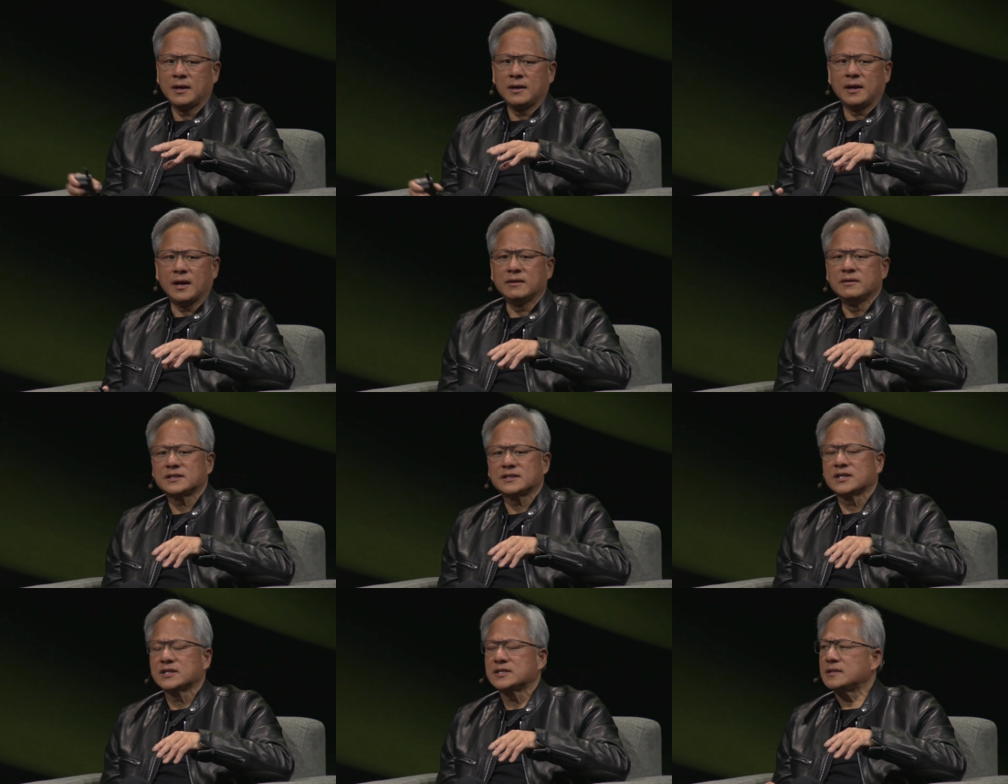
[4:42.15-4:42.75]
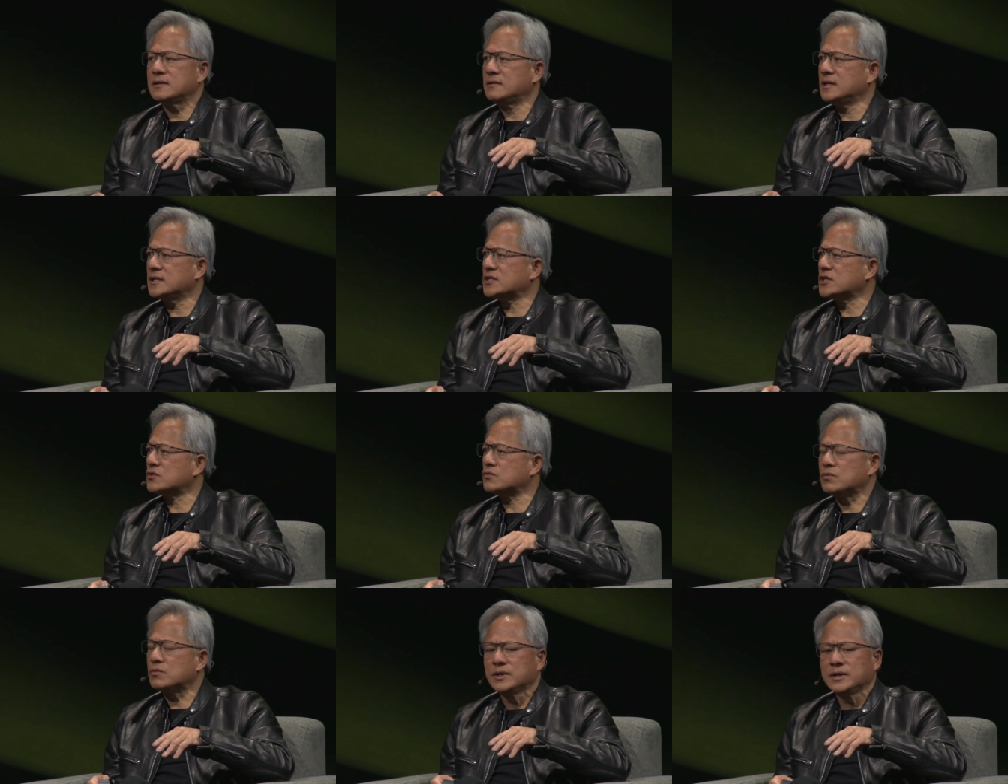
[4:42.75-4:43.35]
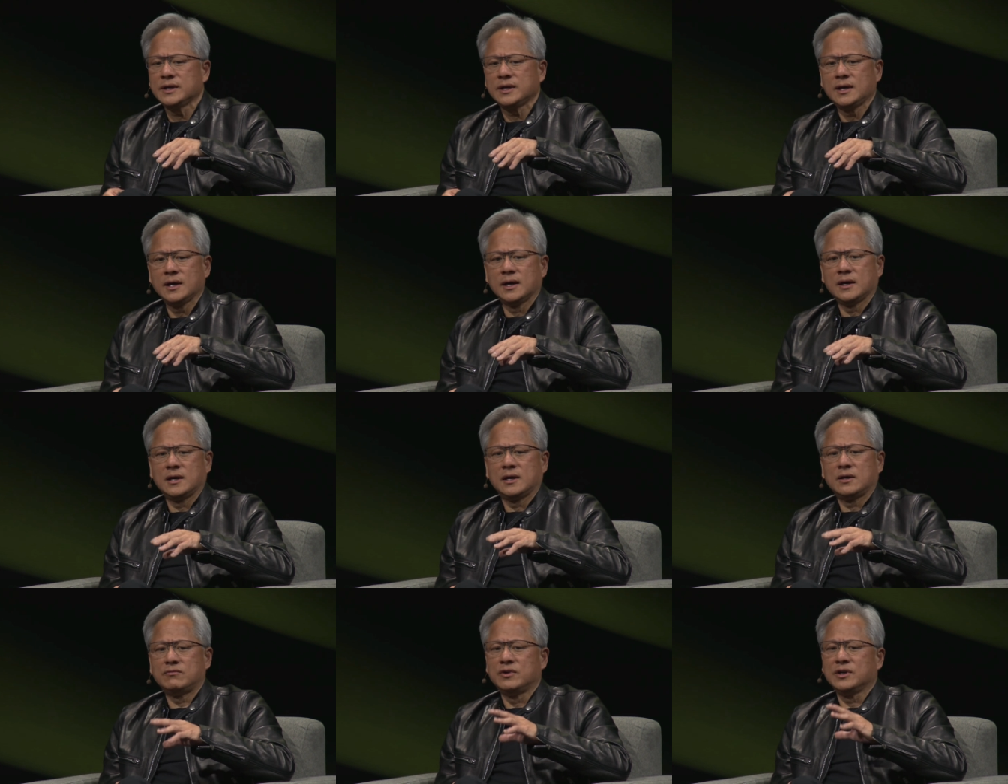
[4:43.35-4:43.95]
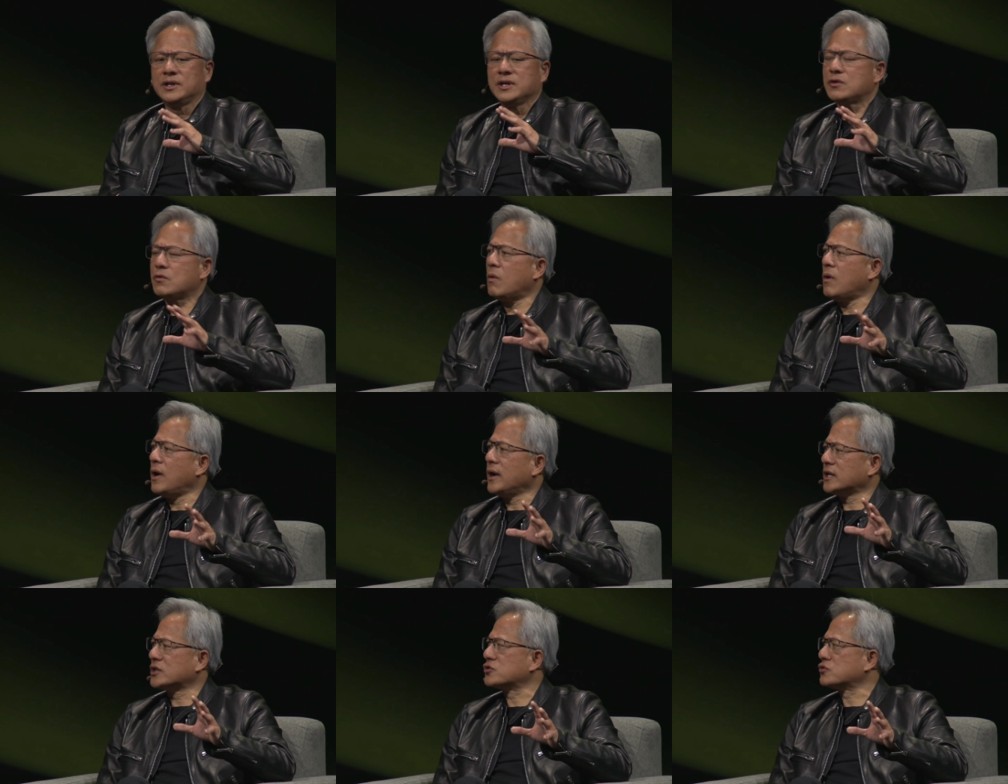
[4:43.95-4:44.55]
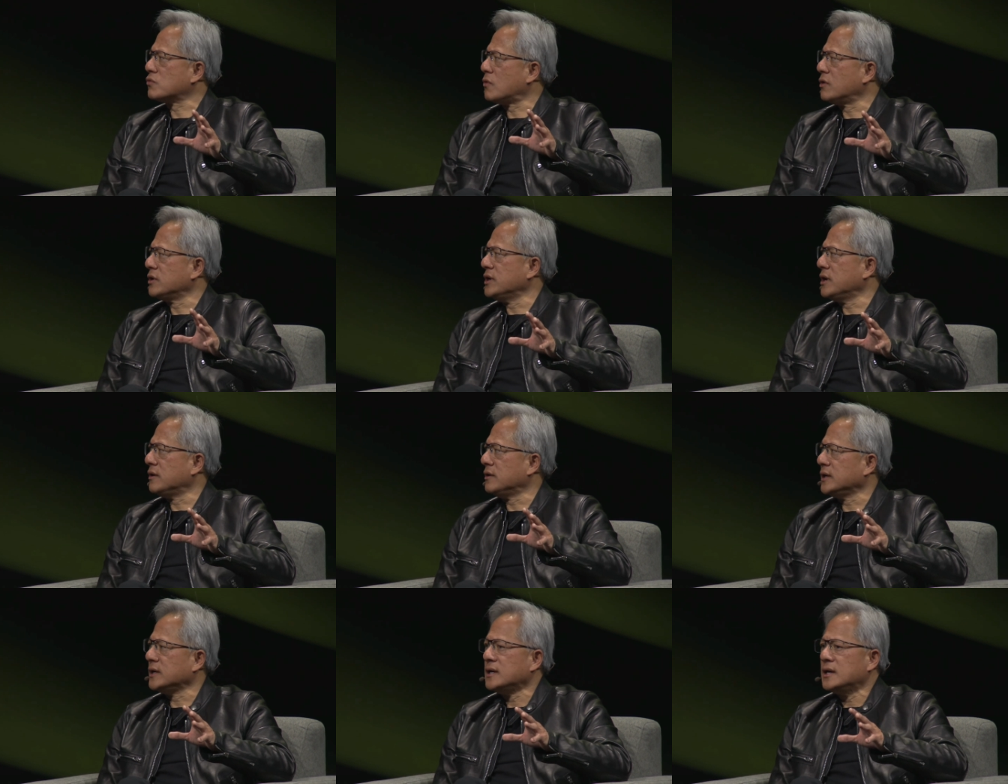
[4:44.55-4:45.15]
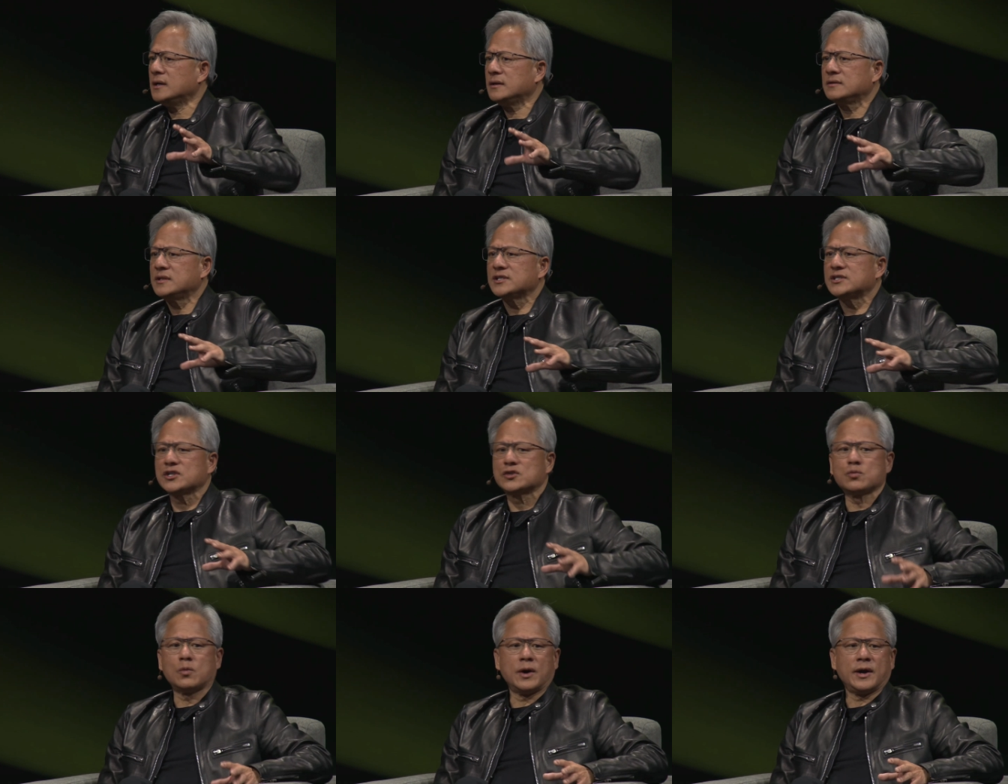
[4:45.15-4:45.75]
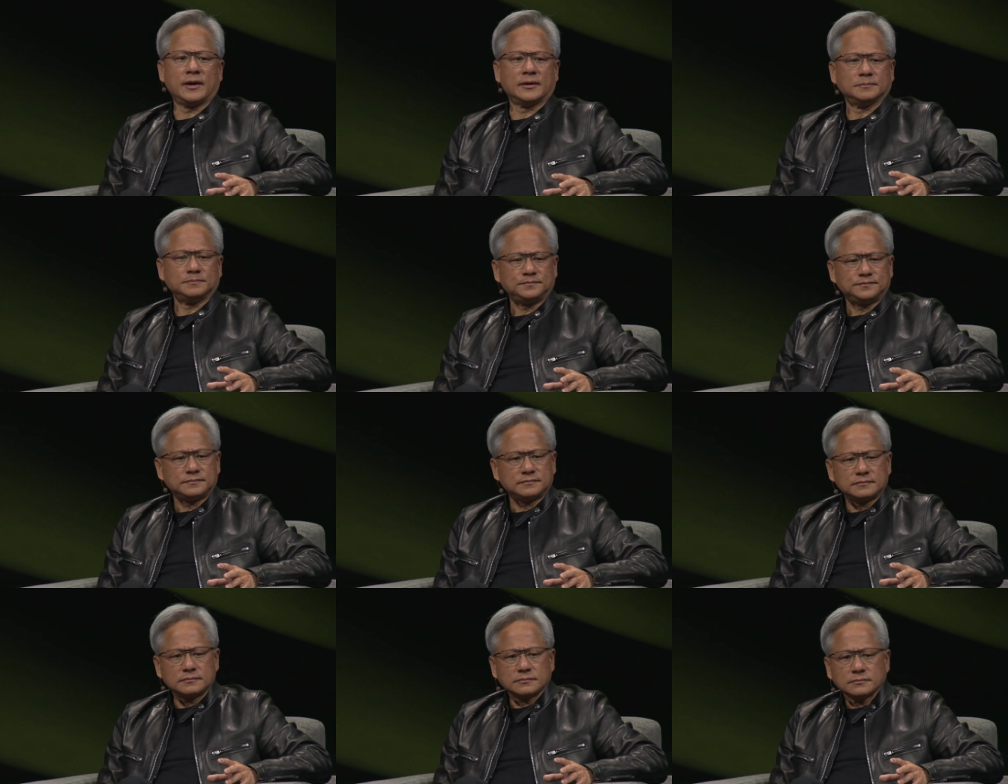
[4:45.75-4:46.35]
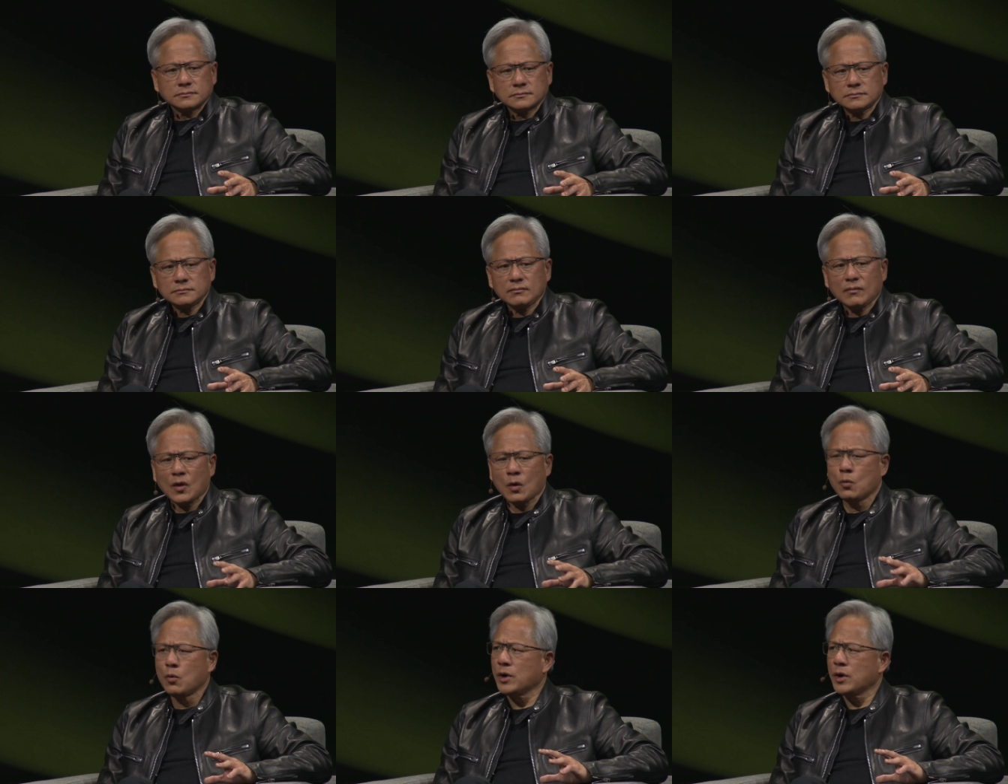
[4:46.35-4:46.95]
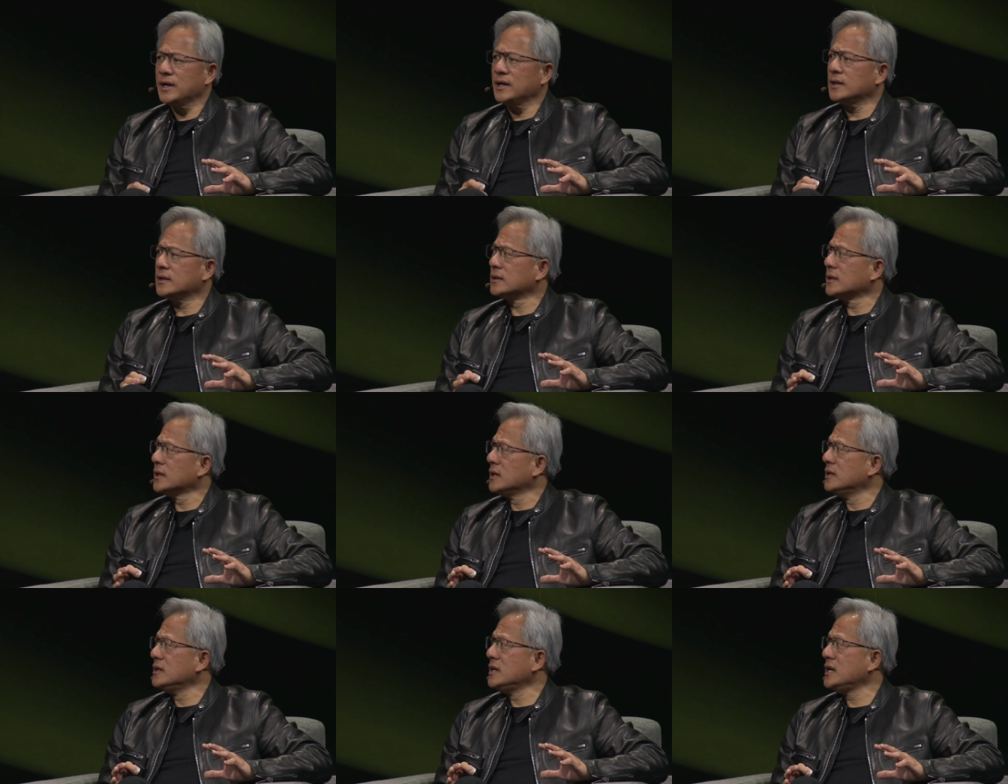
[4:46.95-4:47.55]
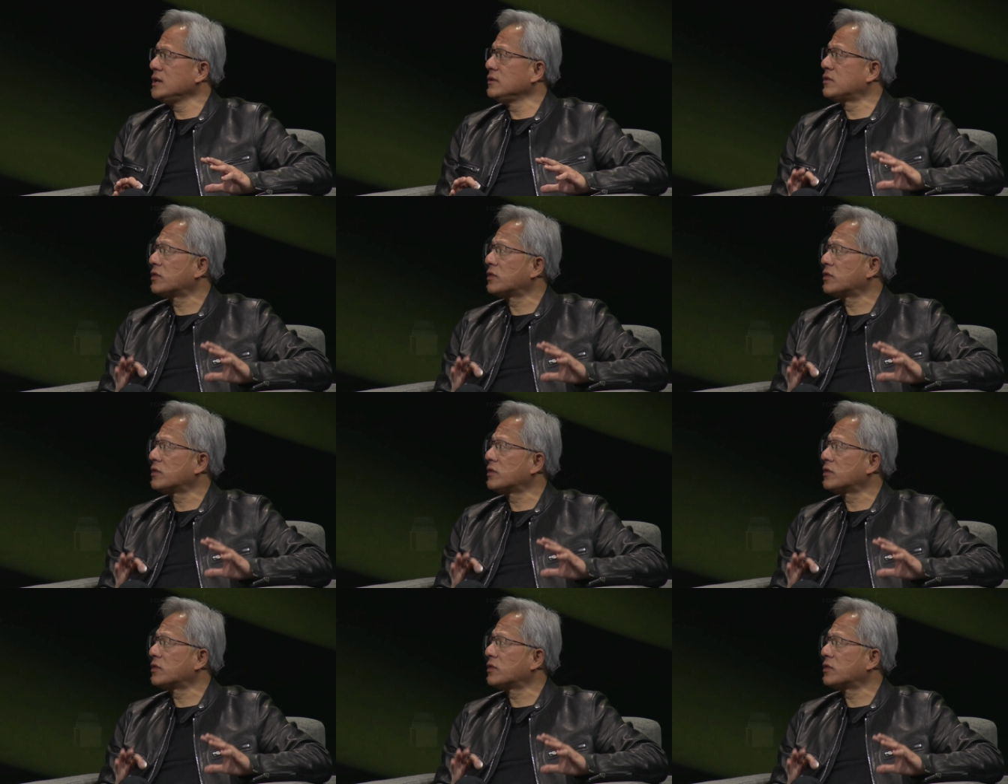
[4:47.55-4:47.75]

And this is, this is really, really quite extraordinary. This is where we're going to need